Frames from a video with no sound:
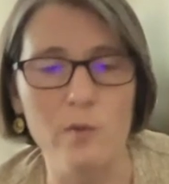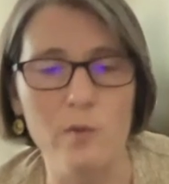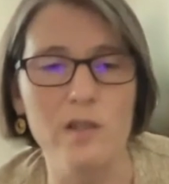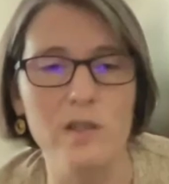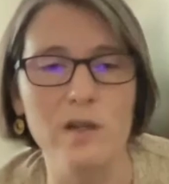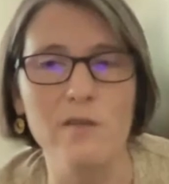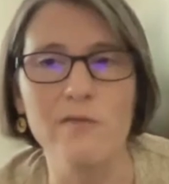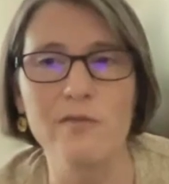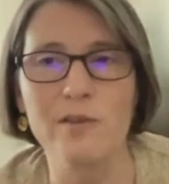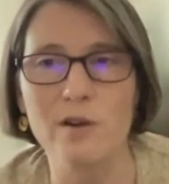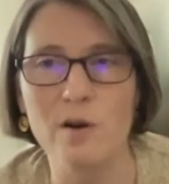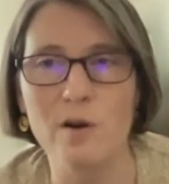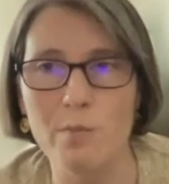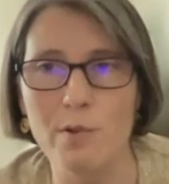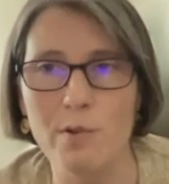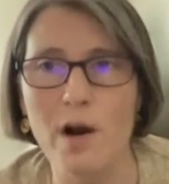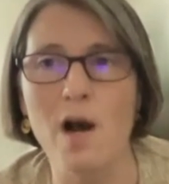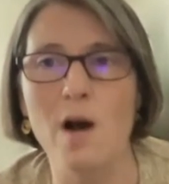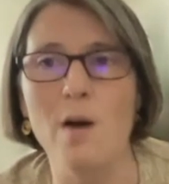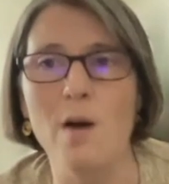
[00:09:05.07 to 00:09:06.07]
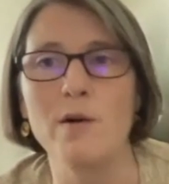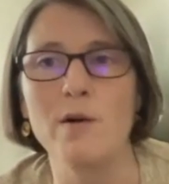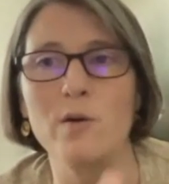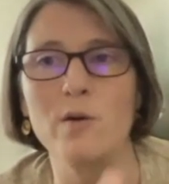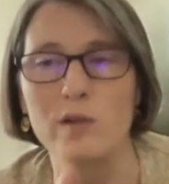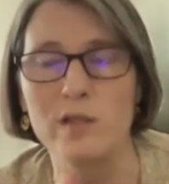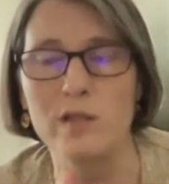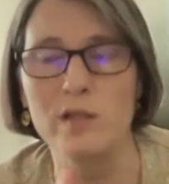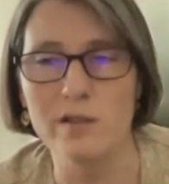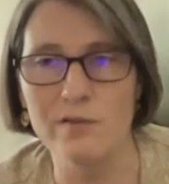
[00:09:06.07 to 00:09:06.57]
We did it for Obama,
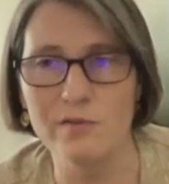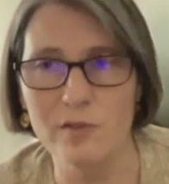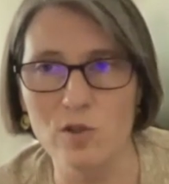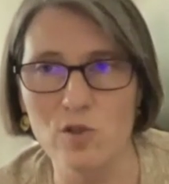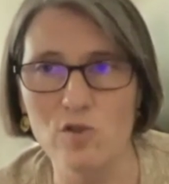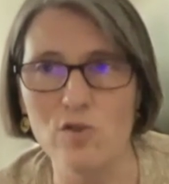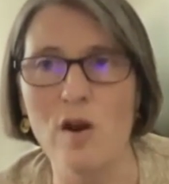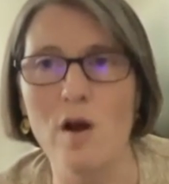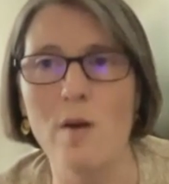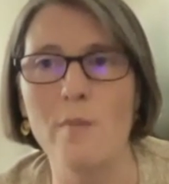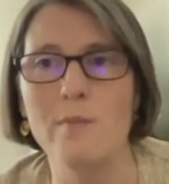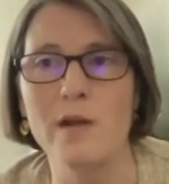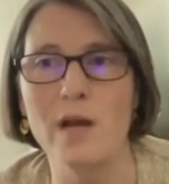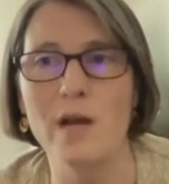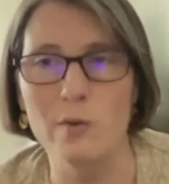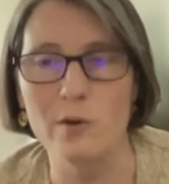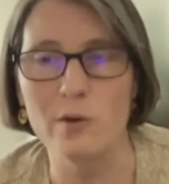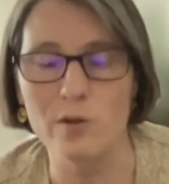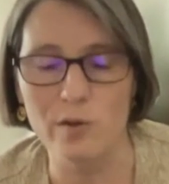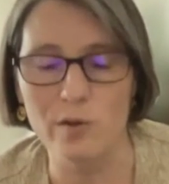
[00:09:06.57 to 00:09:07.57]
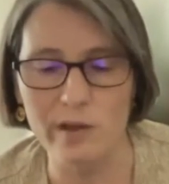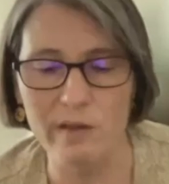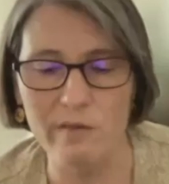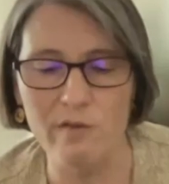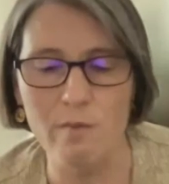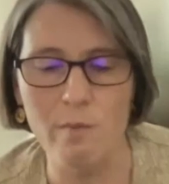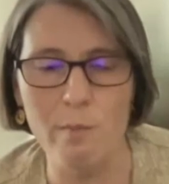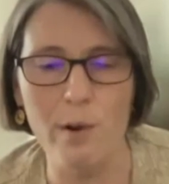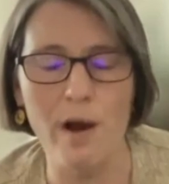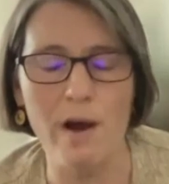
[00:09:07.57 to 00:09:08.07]
we did it for Trump, now we're doing it
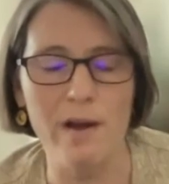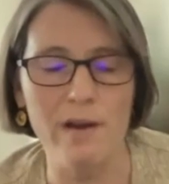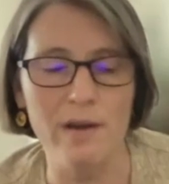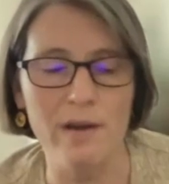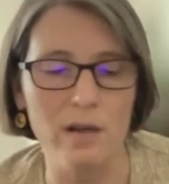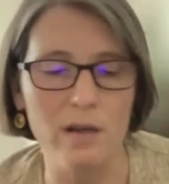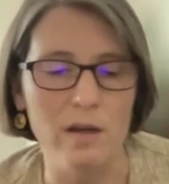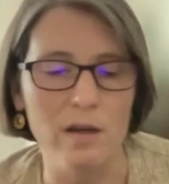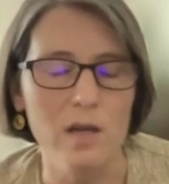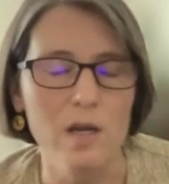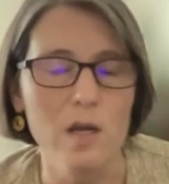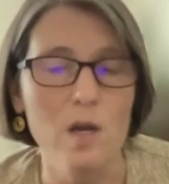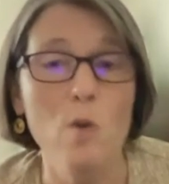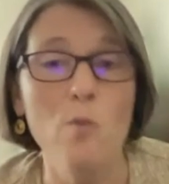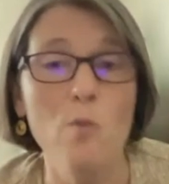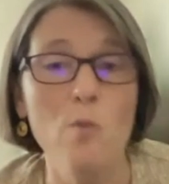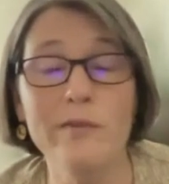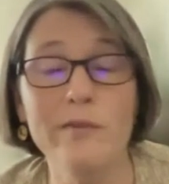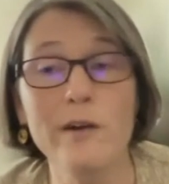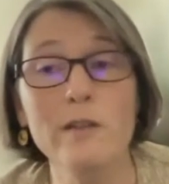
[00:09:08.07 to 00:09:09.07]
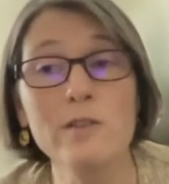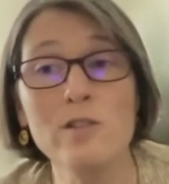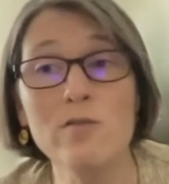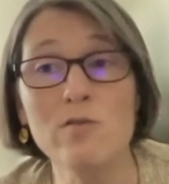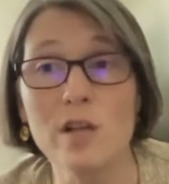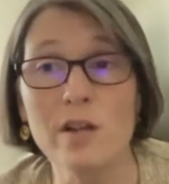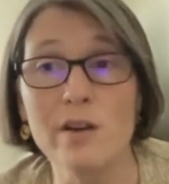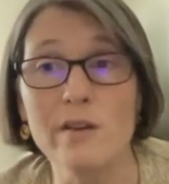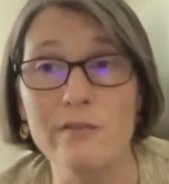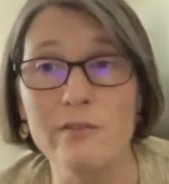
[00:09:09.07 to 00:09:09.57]
for Biden. We've also
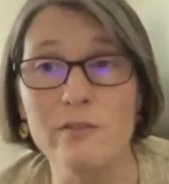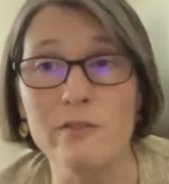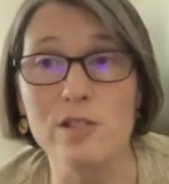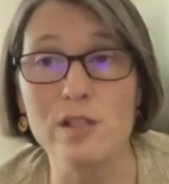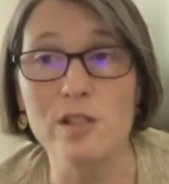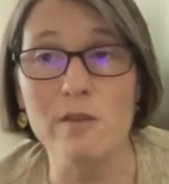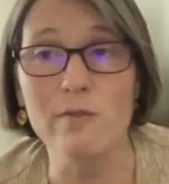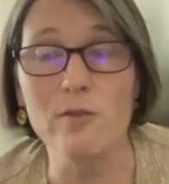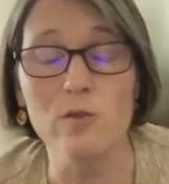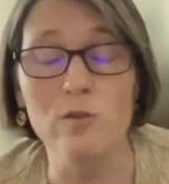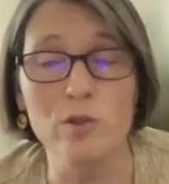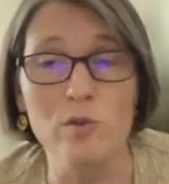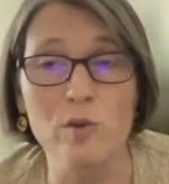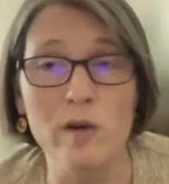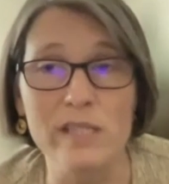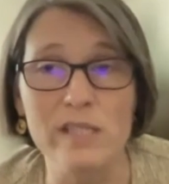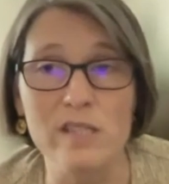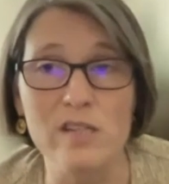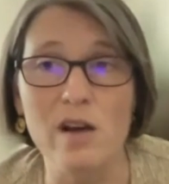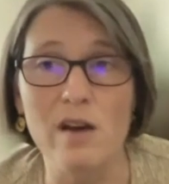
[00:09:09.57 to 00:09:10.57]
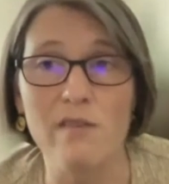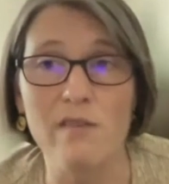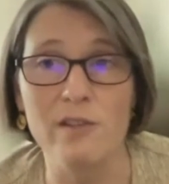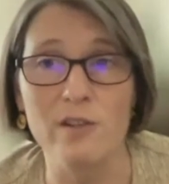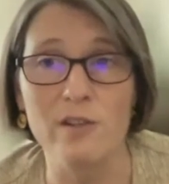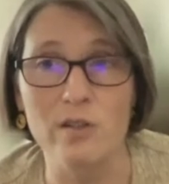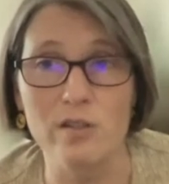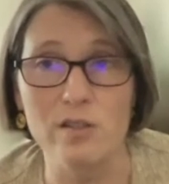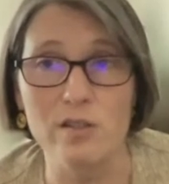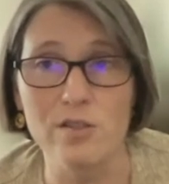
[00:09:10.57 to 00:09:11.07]
done it for several US
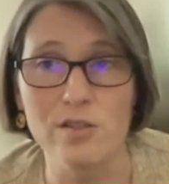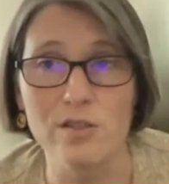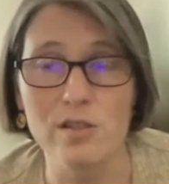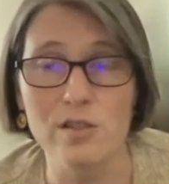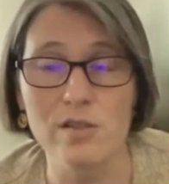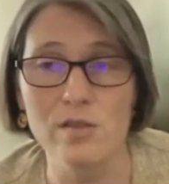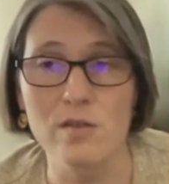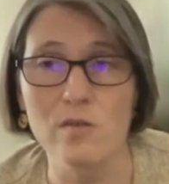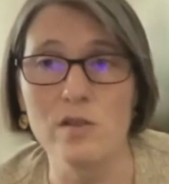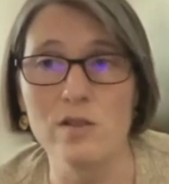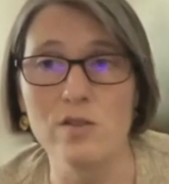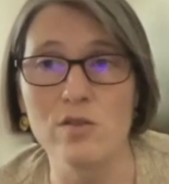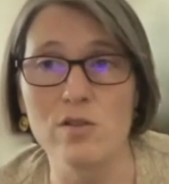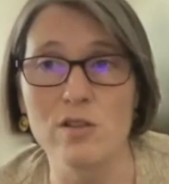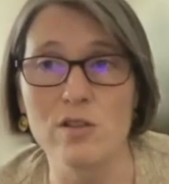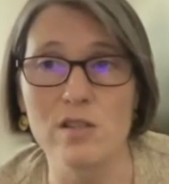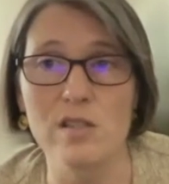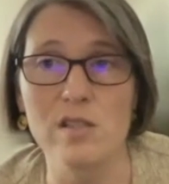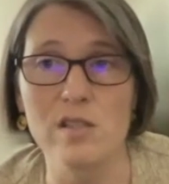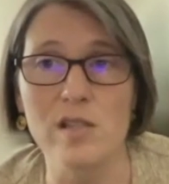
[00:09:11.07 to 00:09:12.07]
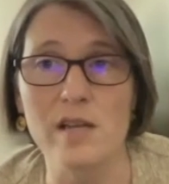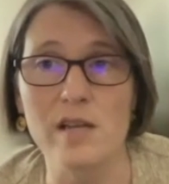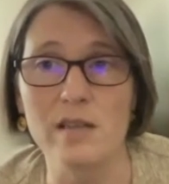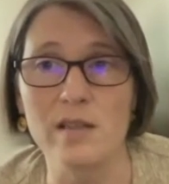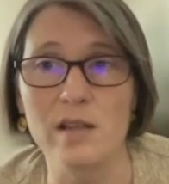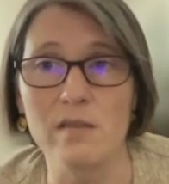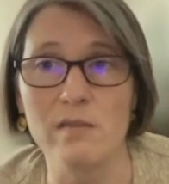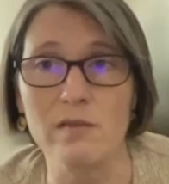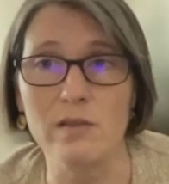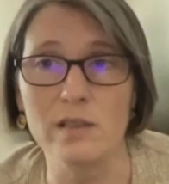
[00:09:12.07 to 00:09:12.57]
governors. So these are the state
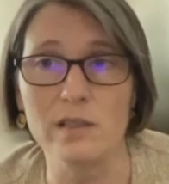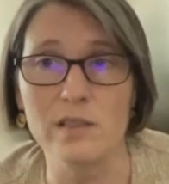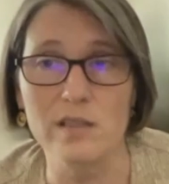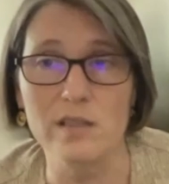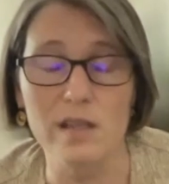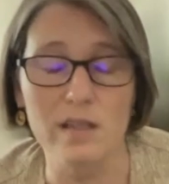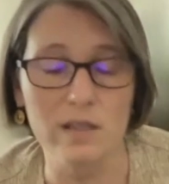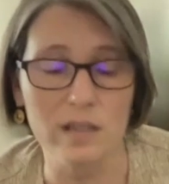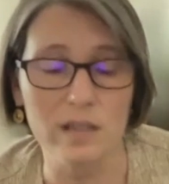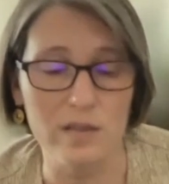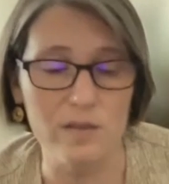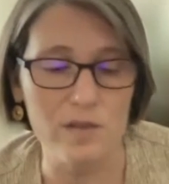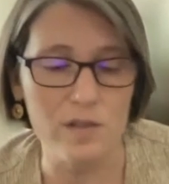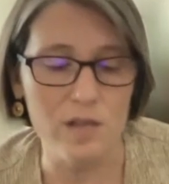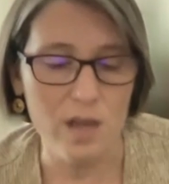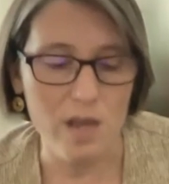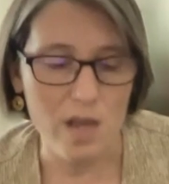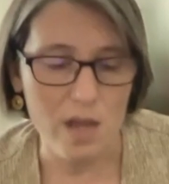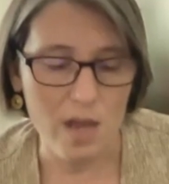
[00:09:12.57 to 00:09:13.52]
level executives.